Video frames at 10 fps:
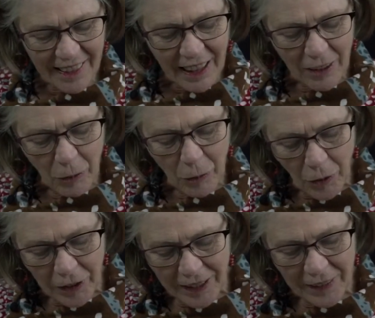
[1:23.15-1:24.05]
They all
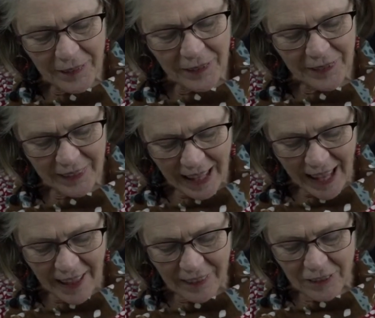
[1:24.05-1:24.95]
got in,
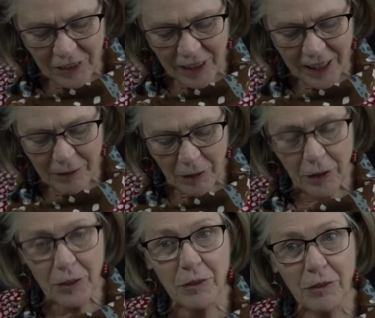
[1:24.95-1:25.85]
and the chair
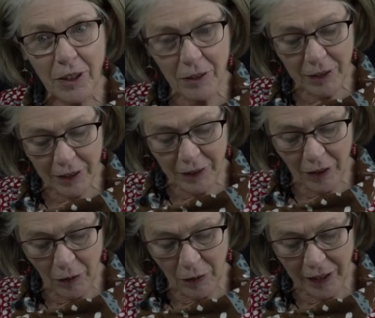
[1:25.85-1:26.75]
rose very
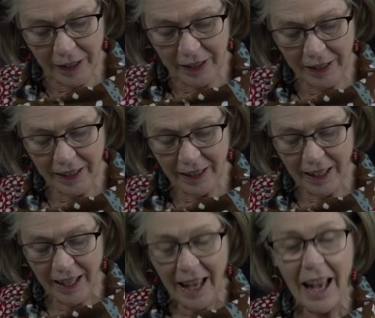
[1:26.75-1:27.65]
slowly
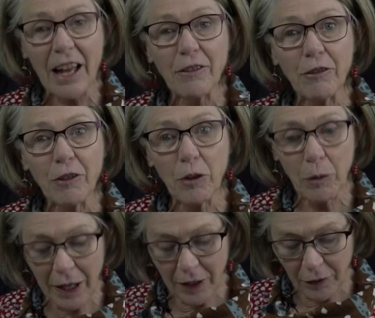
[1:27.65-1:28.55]
and flew
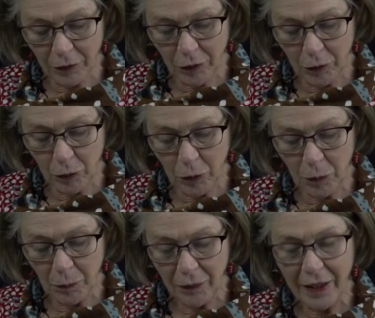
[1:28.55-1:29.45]
out of the door,
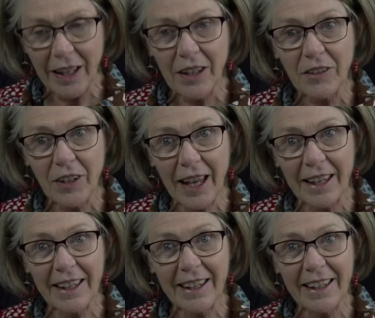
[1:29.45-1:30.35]

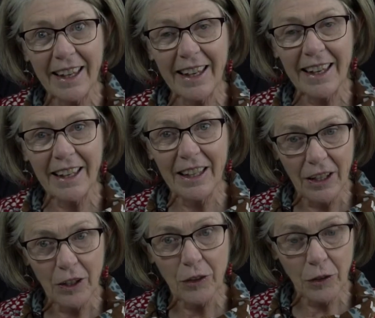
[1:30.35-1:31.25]
taking care
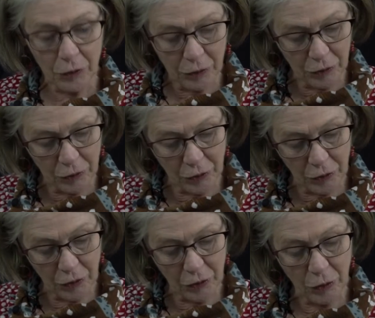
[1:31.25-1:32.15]
not to
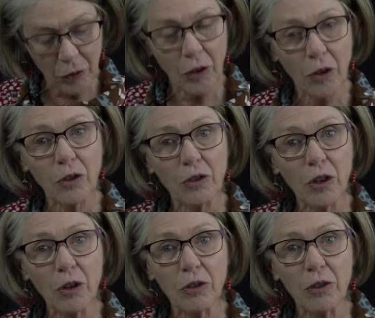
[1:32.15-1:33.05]
jerk or
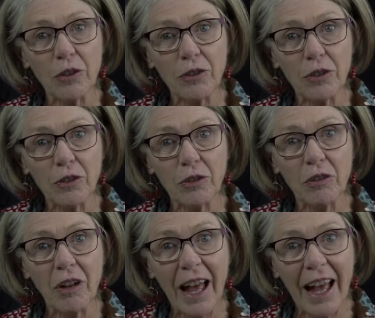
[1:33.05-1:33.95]
jolt the children
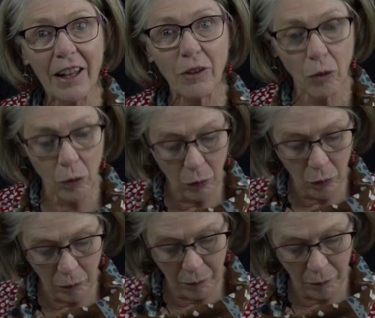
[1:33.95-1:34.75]
at all.